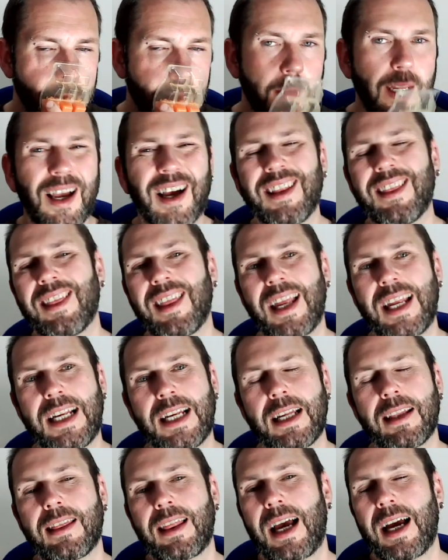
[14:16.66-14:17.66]
I think
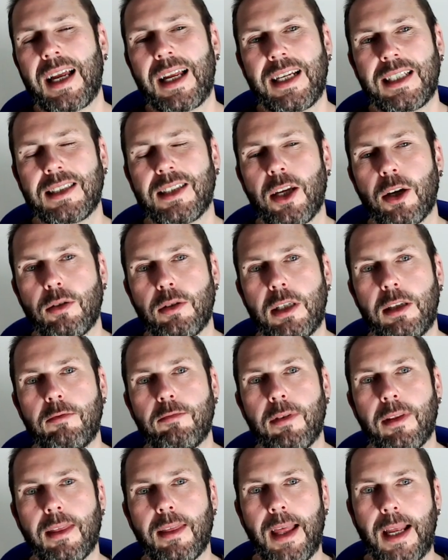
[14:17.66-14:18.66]
that is the only
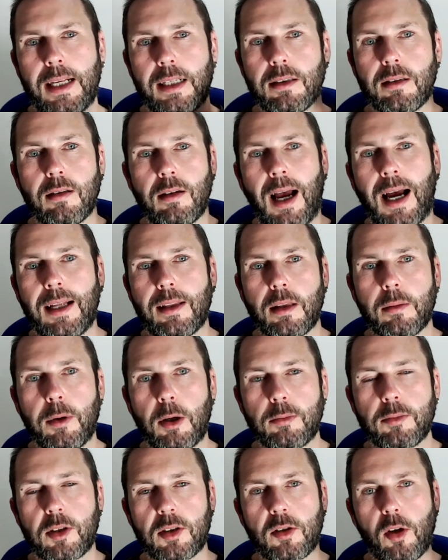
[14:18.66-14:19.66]
thing at the moment
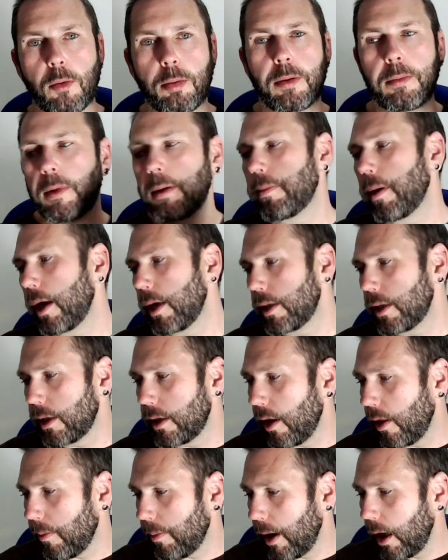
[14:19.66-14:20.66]
stopping me buying
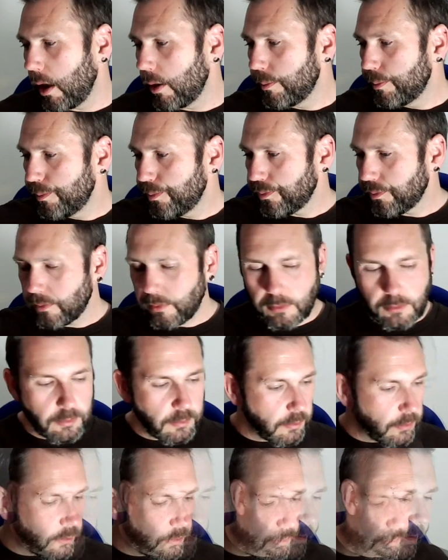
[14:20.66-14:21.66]
another bar.
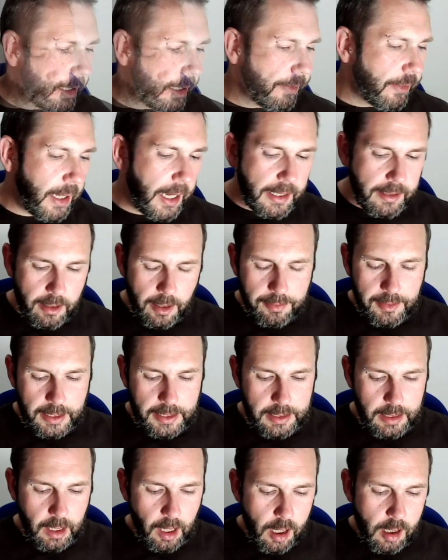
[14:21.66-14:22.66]
And then the
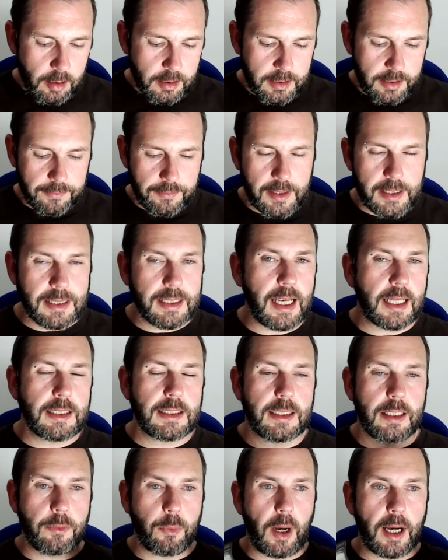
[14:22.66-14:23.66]
last of the
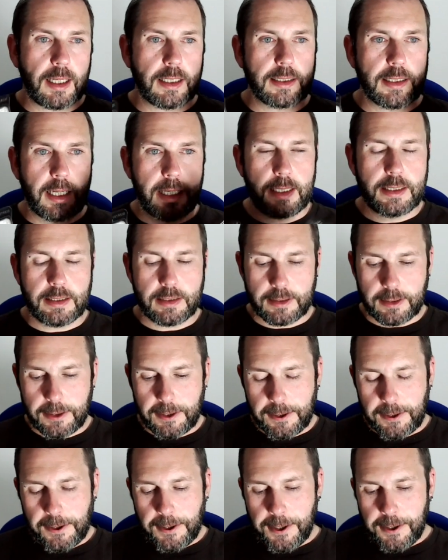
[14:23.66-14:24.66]
Scentsy waxes.
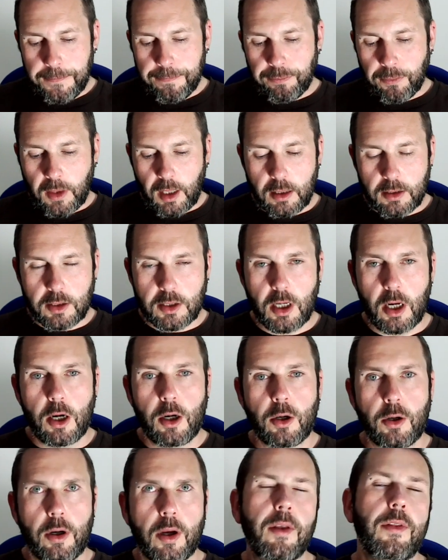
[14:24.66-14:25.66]

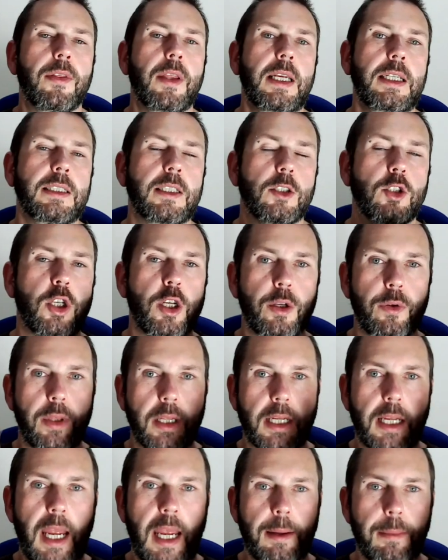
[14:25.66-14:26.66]
So these are 2 that
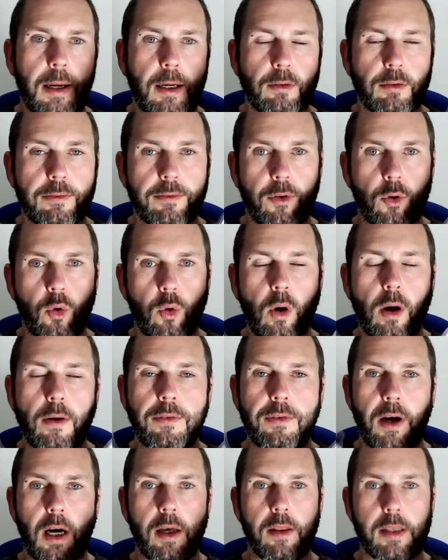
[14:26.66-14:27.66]
came out for
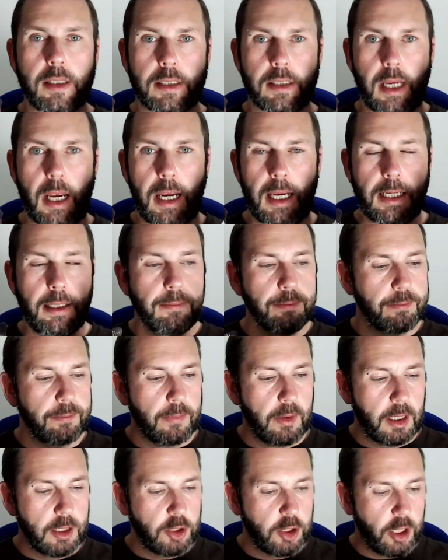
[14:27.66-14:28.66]
Father's Day
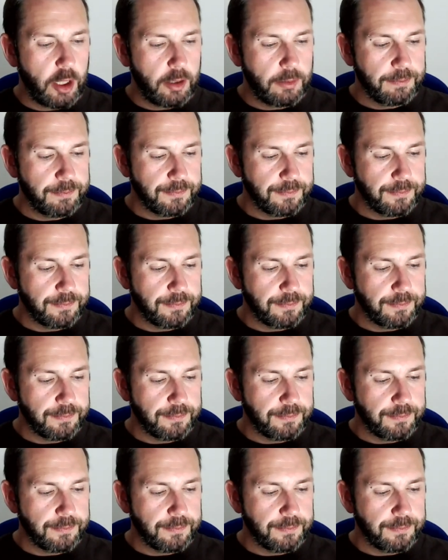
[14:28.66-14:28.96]
this year.